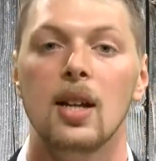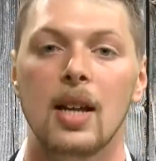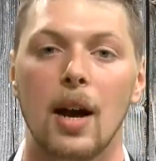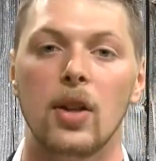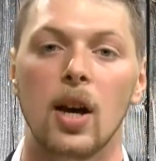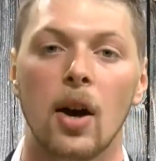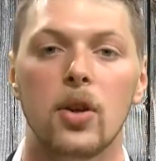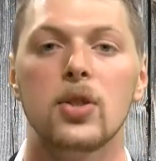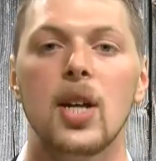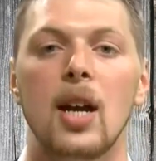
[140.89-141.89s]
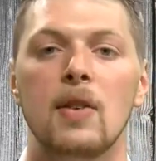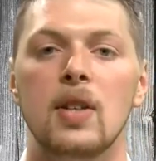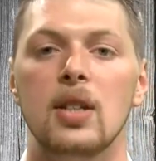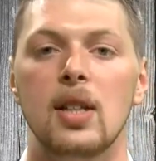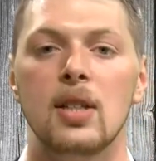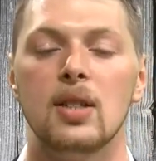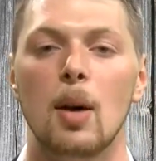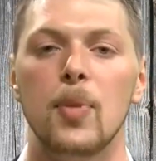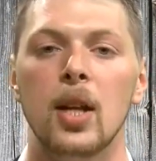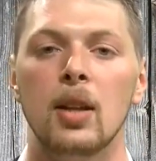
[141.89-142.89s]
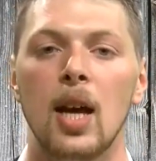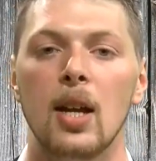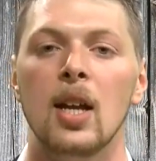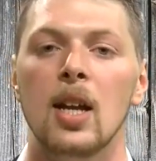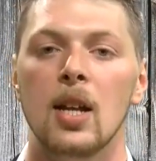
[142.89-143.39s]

Now, the other side of this is something that